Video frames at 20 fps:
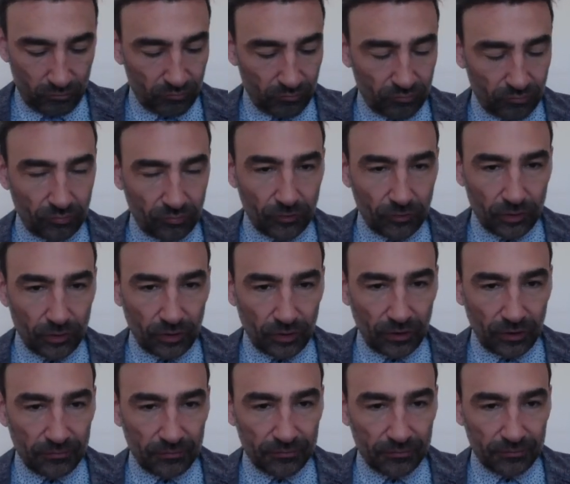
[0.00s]
Okay.
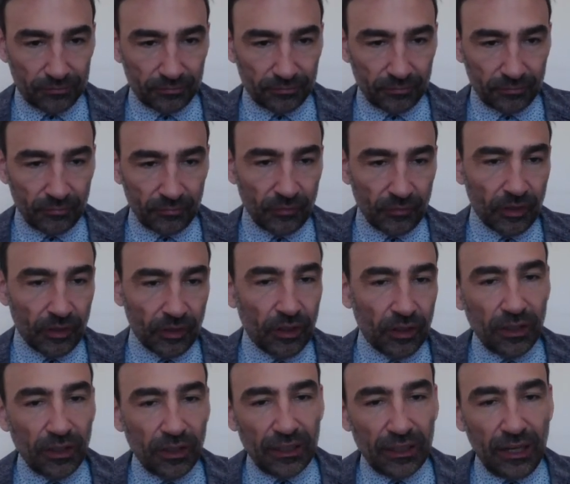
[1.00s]
And now
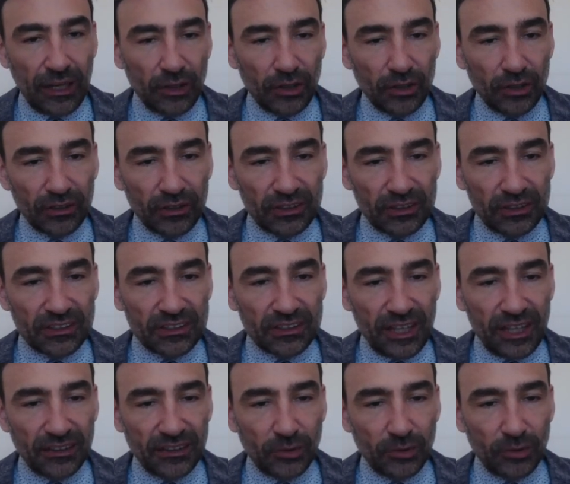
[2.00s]
you understand
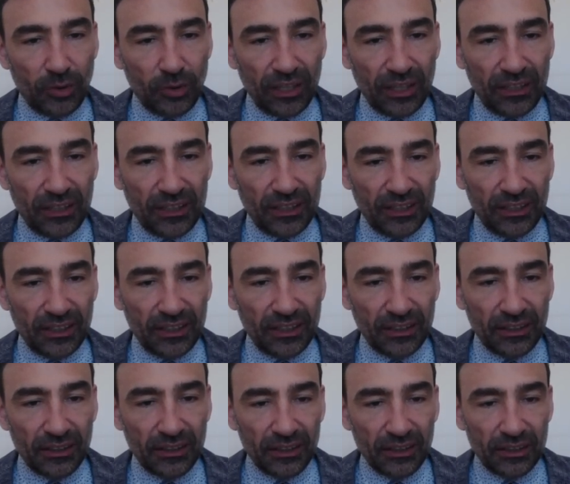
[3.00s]
why here
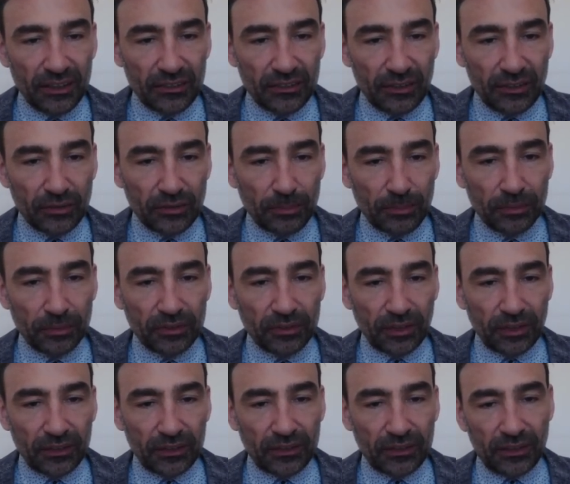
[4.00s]
you have to put
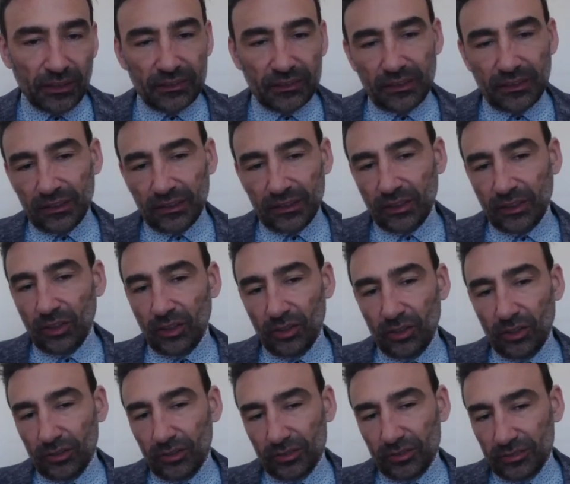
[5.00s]
the column.
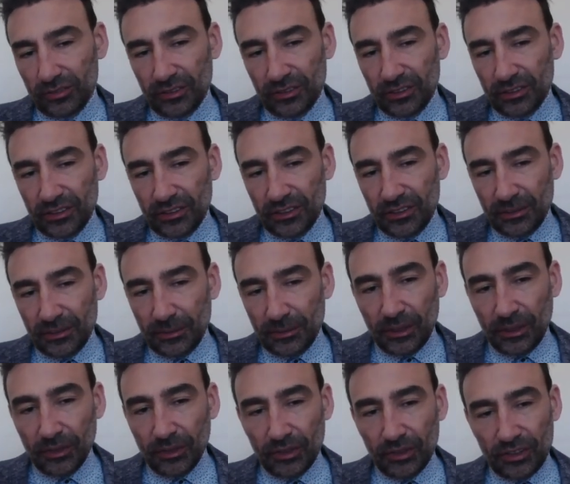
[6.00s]
Because
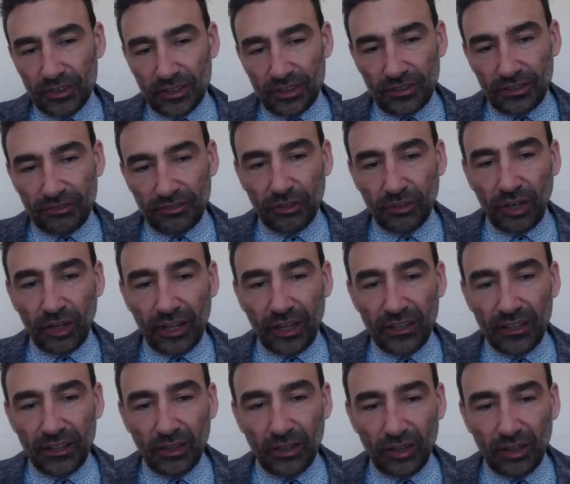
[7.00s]
for
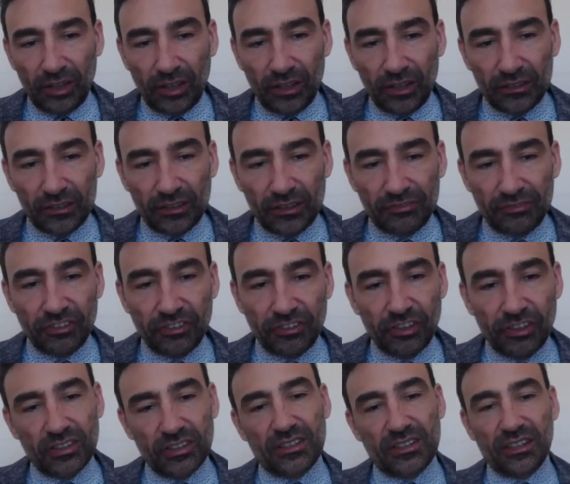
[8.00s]
iloc, the first
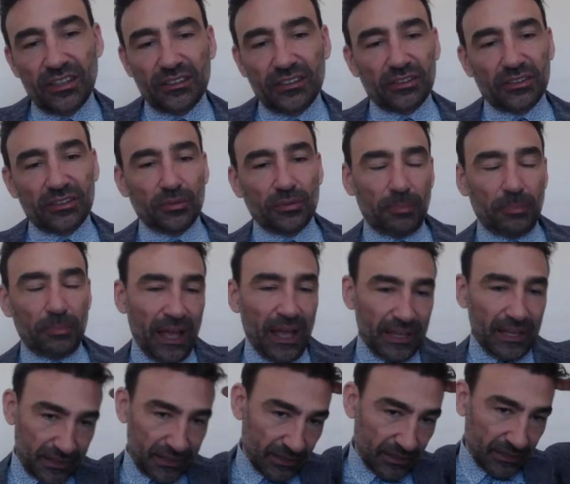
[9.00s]
thing that you pass
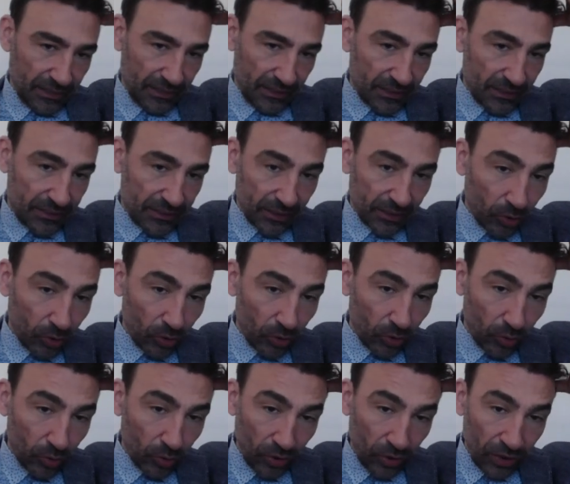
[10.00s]
is the row,
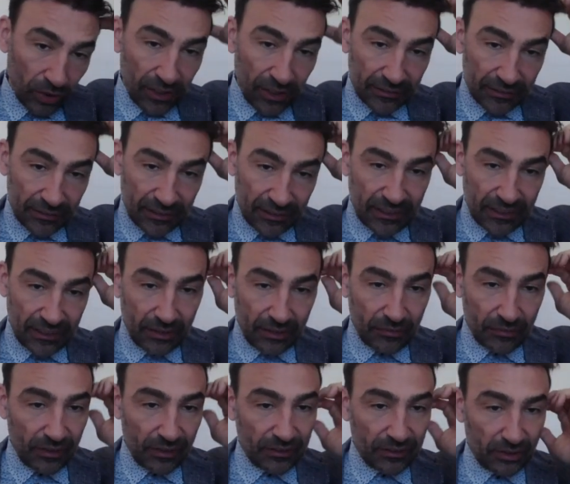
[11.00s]
and the second thing that
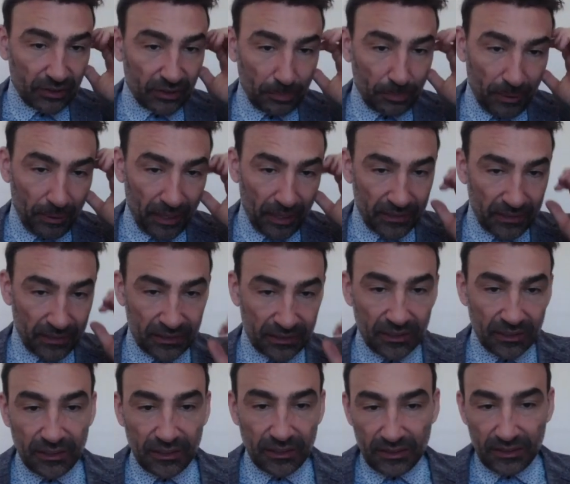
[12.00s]
you pass
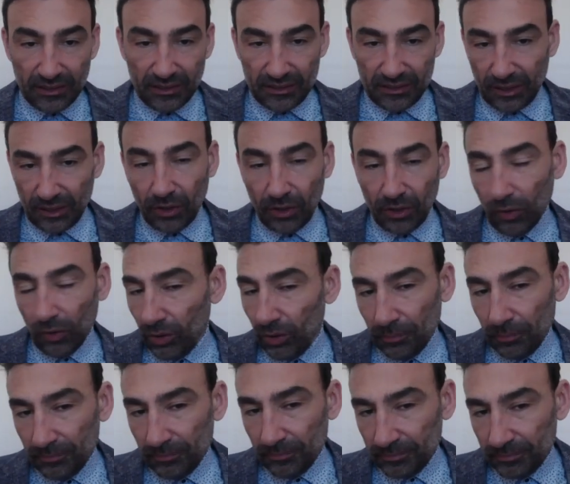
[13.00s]
is the column.
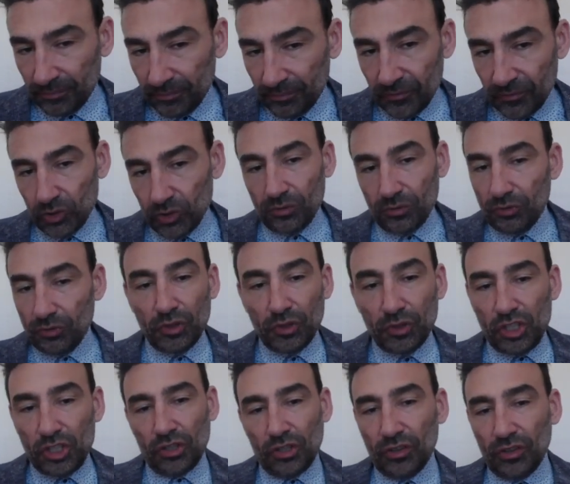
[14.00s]
So if you wish only
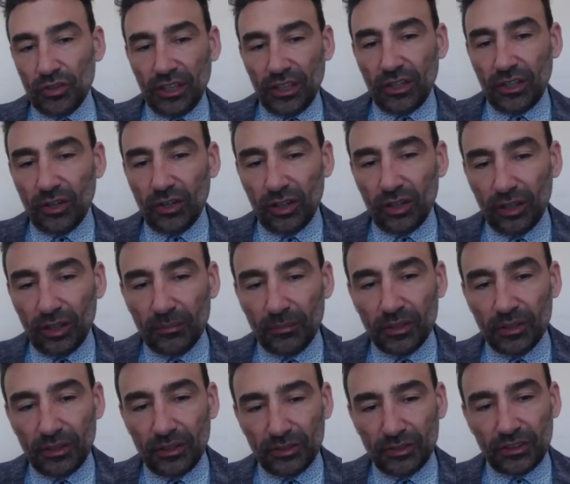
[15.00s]
a column, you have to
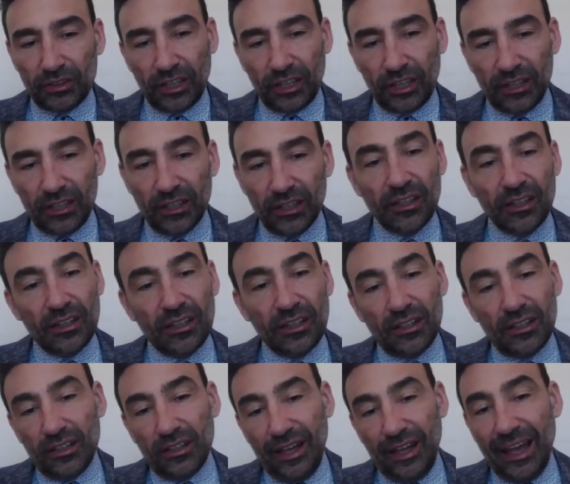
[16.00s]
tell
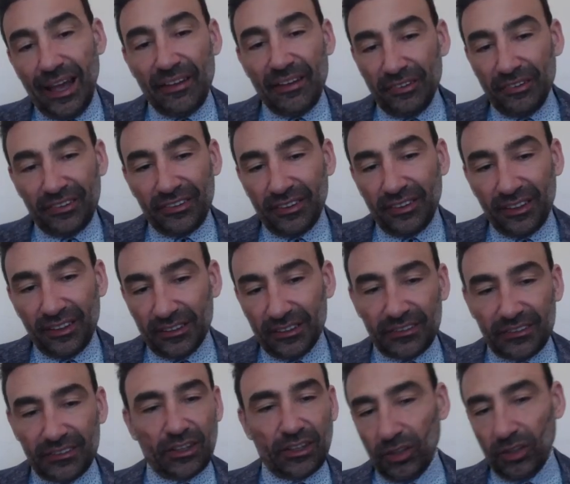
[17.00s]
everything. The
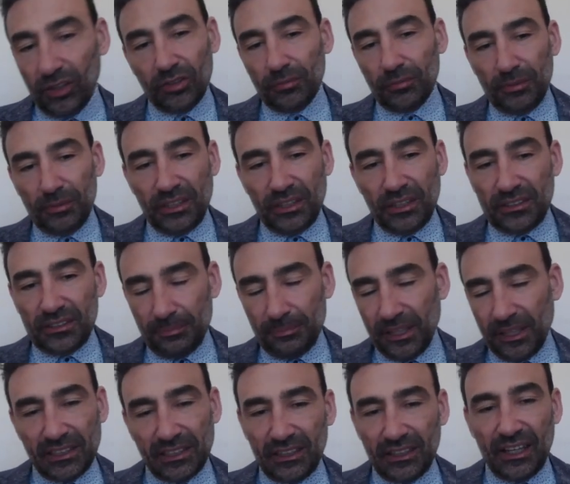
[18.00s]
column means basically
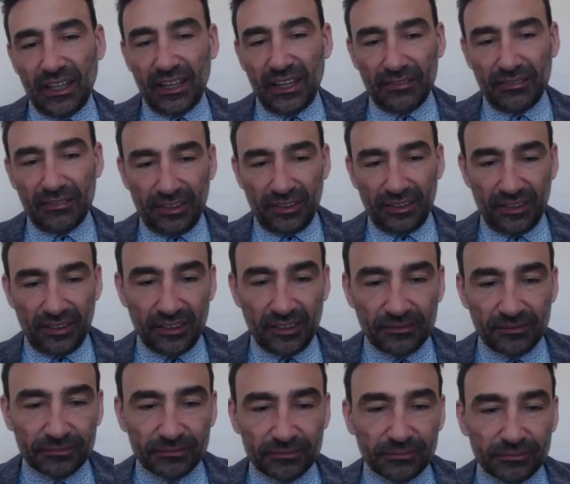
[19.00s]
everything.
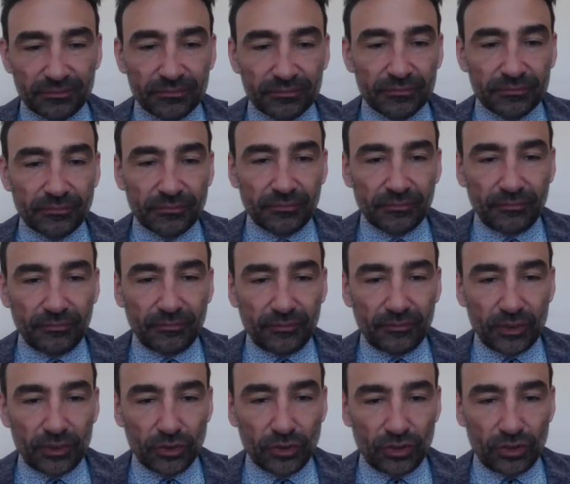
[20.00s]
So
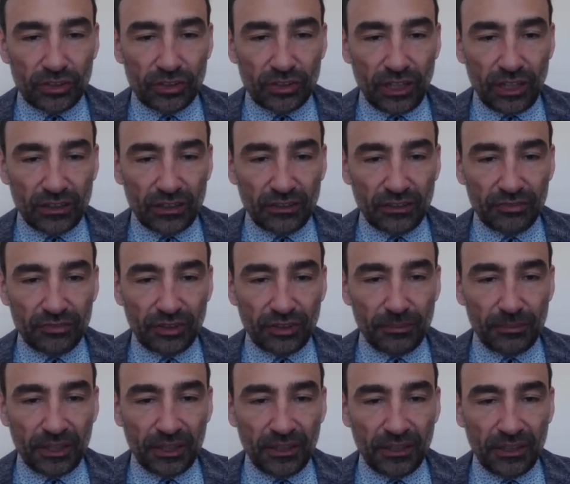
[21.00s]
starting from the
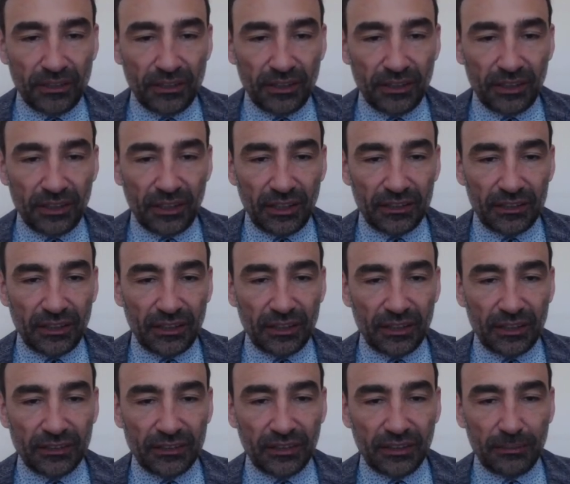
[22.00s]
beginning and ending up
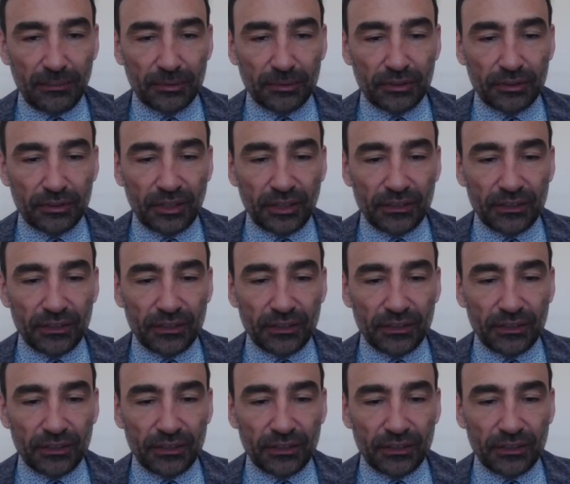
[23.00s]
to the end.